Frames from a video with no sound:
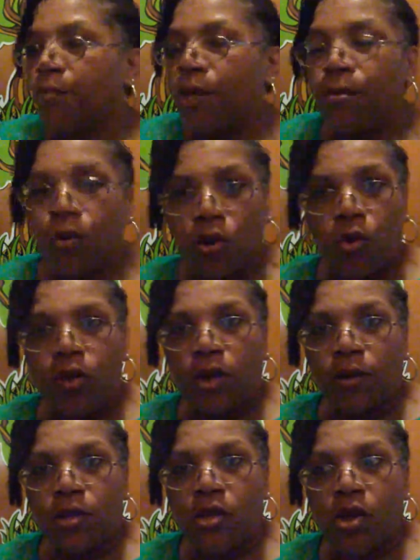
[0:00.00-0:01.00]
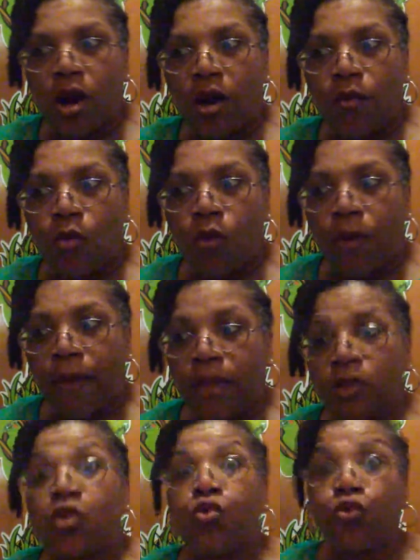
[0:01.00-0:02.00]
People are going to start going
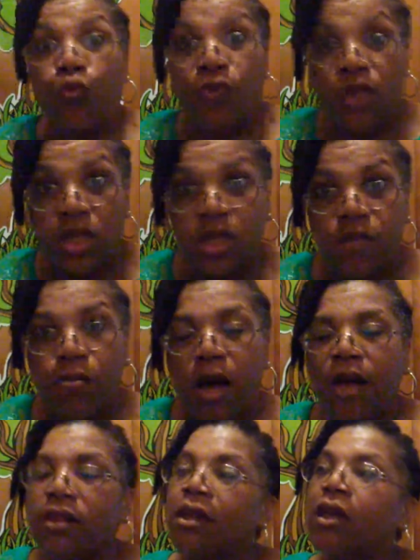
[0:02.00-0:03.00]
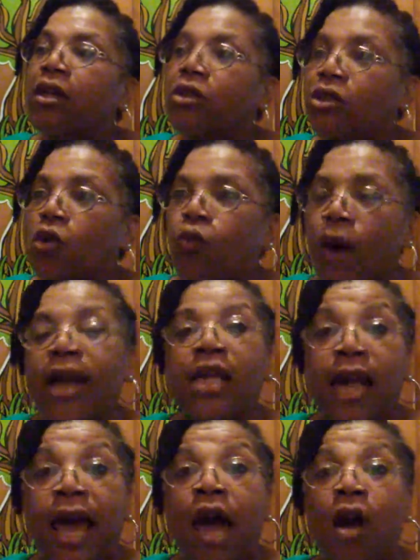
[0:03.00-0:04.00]
back to school this month. So
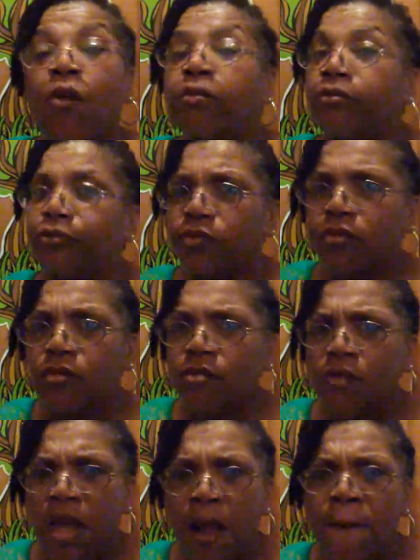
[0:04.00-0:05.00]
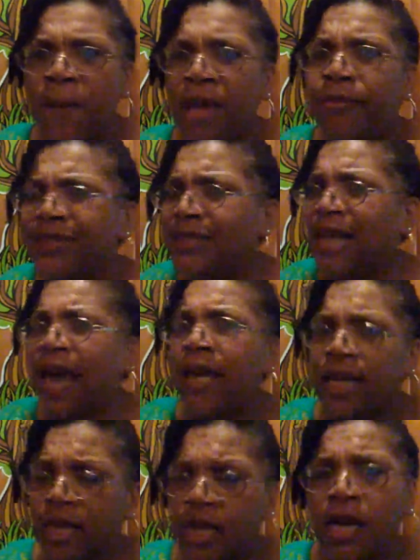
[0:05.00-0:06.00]
right now, maybe
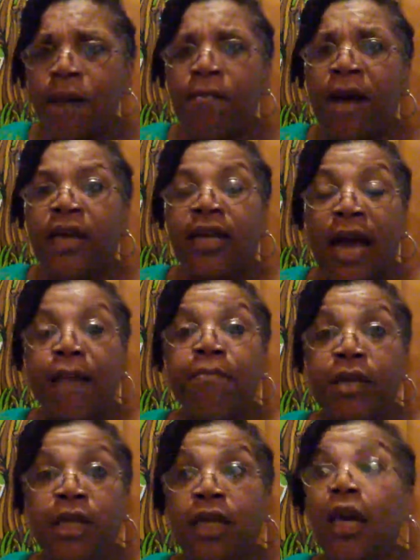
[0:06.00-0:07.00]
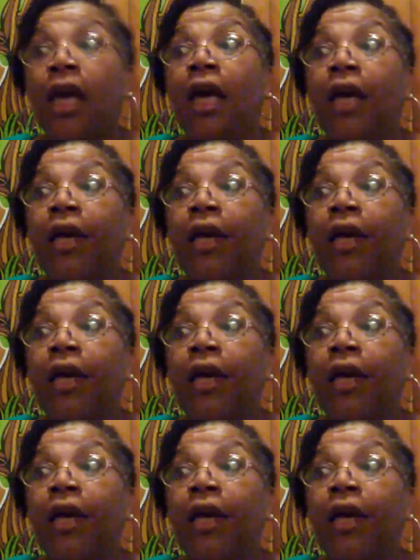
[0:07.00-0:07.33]
signing up might not be,